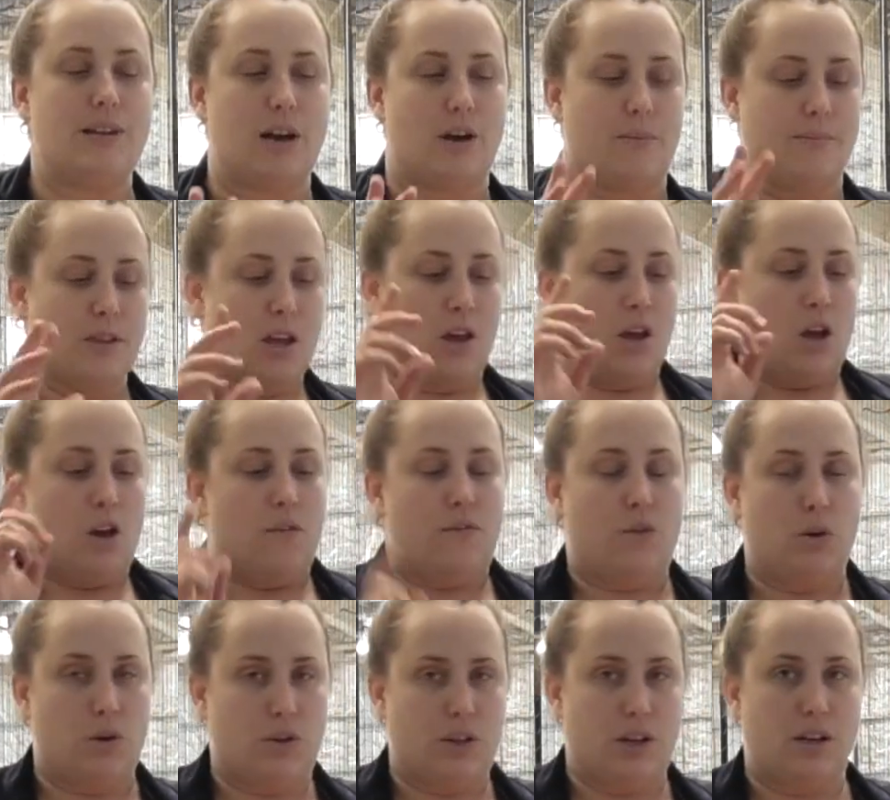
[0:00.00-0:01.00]
Now,
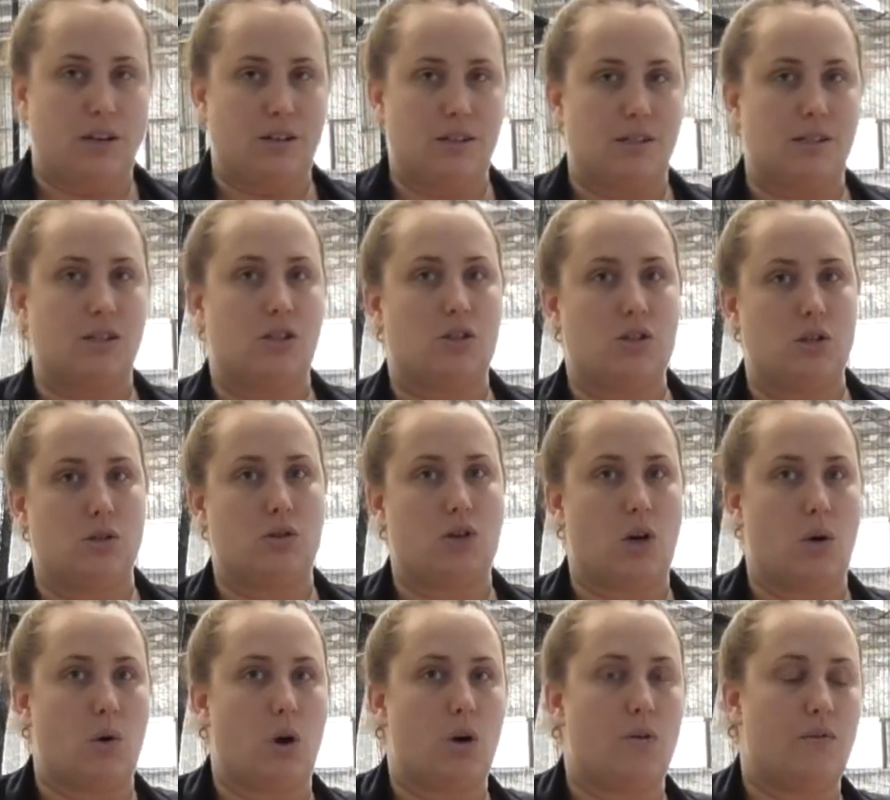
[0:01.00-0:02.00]
few things to
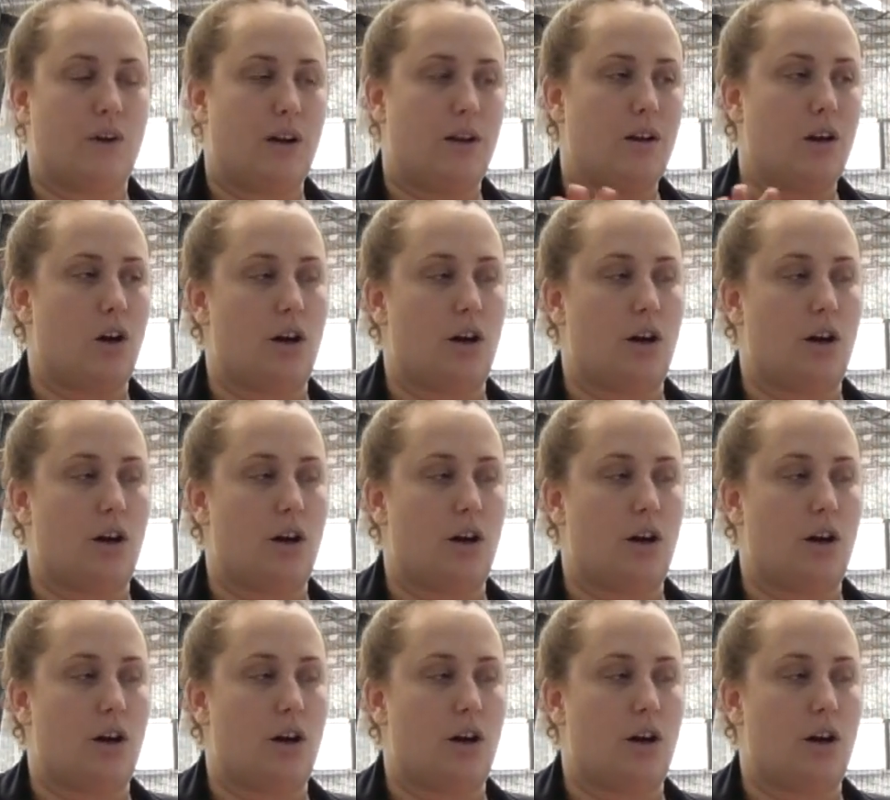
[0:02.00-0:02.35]
go over.